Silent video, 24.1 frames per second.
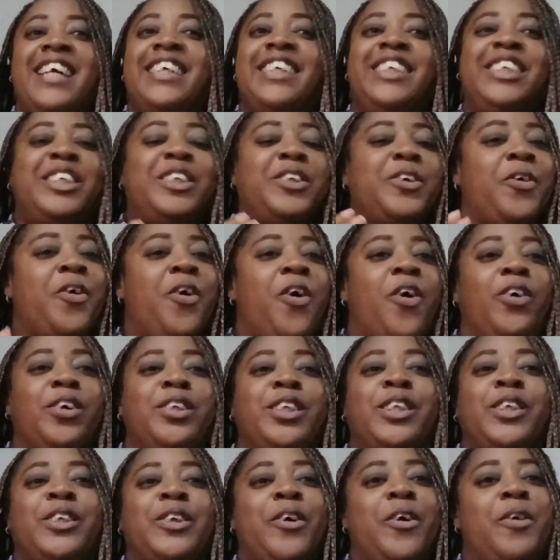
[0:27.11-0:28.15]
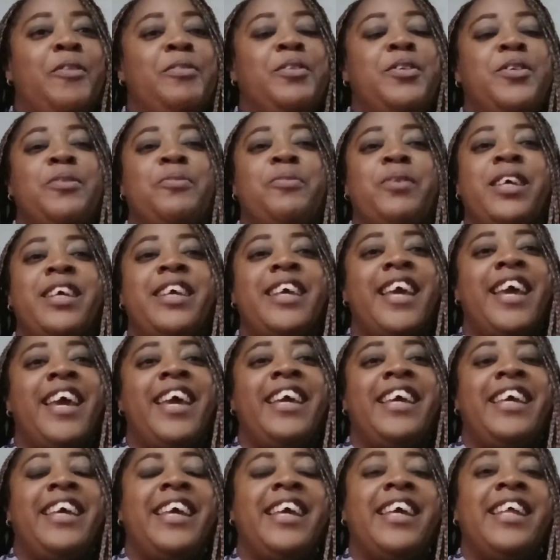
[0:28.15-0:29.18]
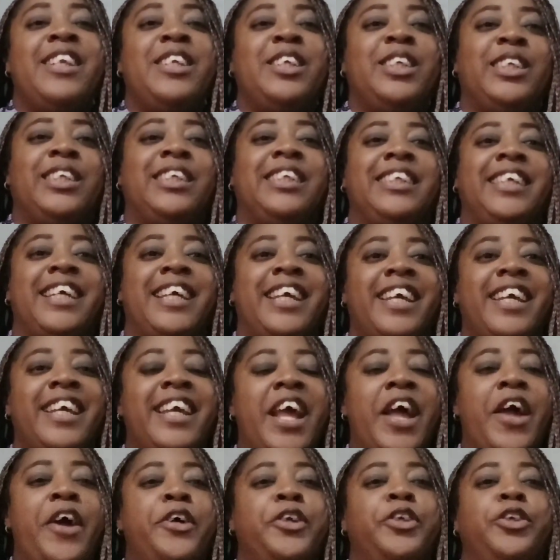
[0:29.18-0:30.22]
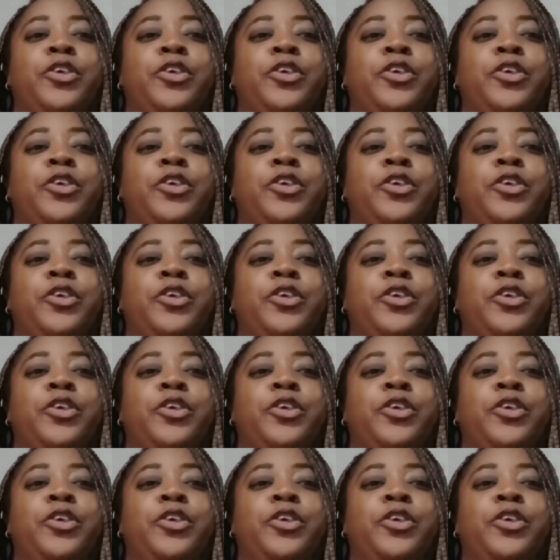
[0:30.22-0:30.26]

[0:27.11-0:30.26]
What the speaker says: It's so awesome to be here again today.